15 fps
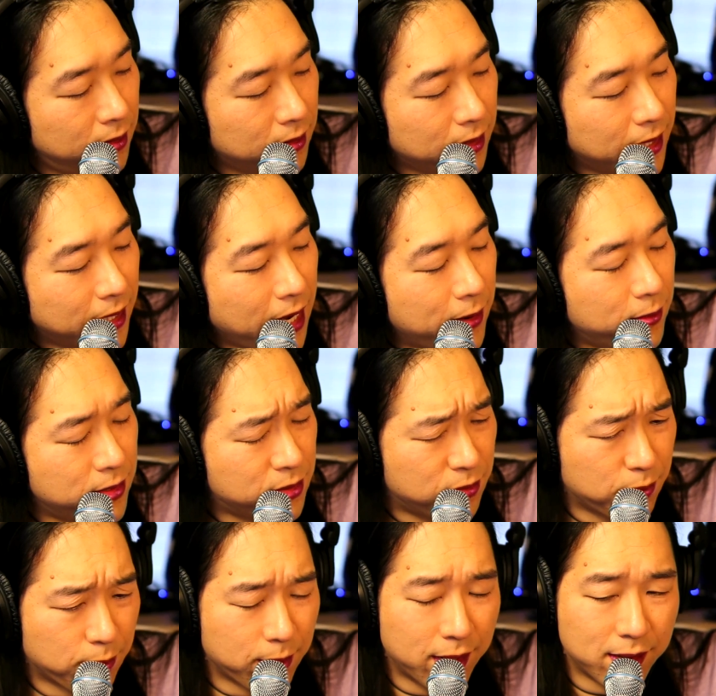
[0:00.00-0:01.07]
like I was
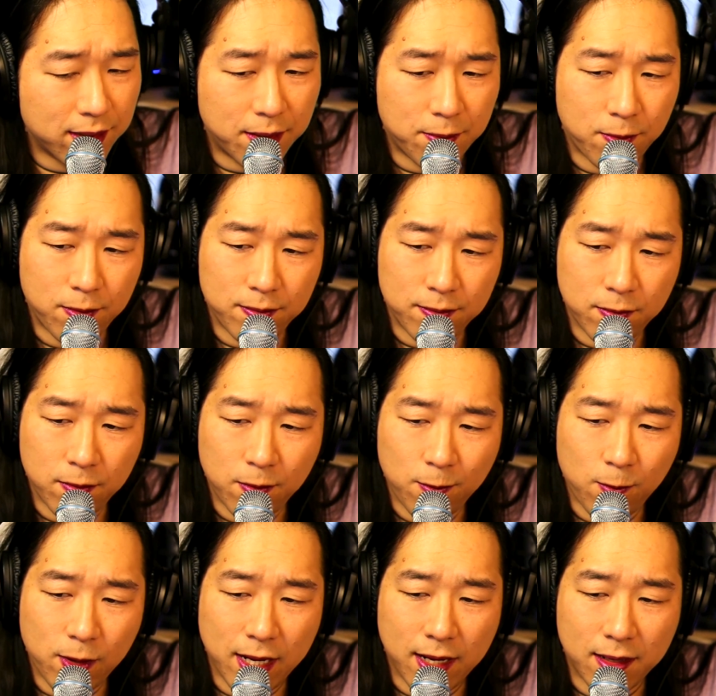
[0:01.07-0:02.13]
really
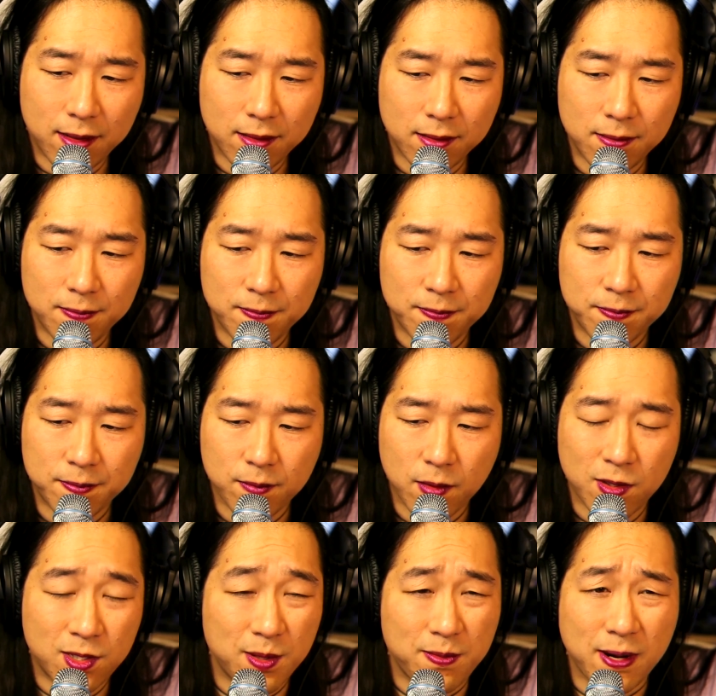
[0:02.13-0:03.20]
well
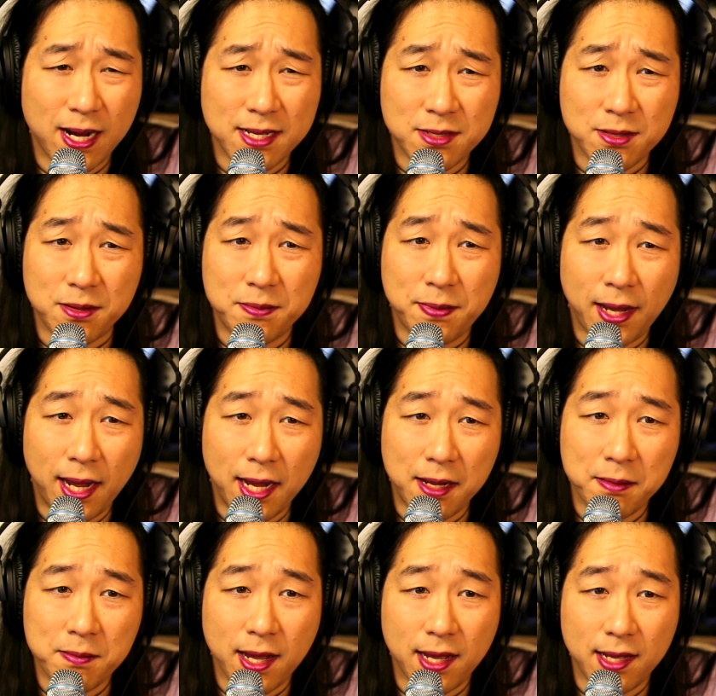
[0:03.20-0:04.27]
suppressed on
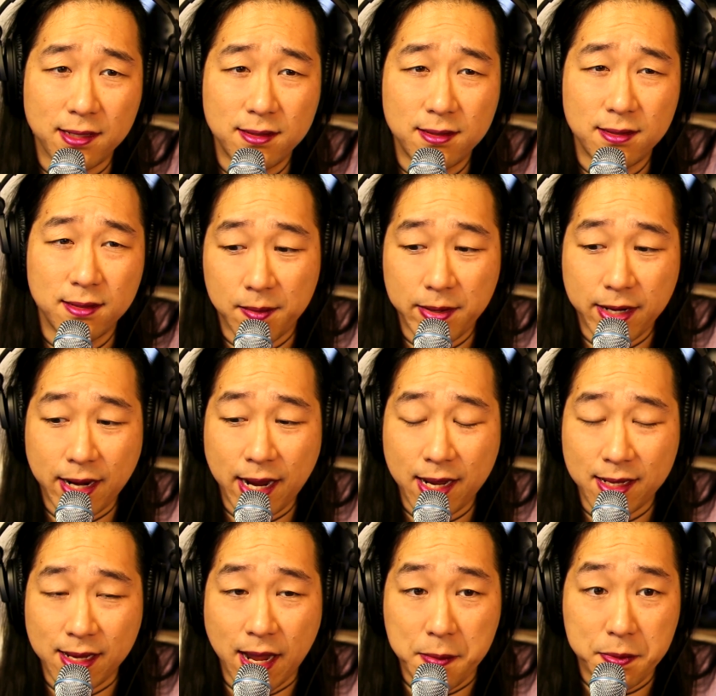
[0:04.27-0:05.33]
pain meds, and I had
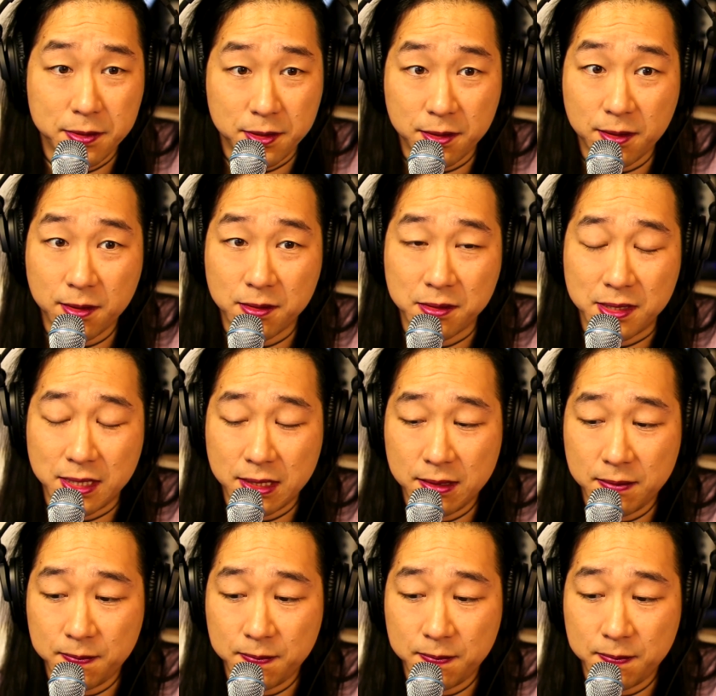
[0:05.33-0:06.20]
an epidural in,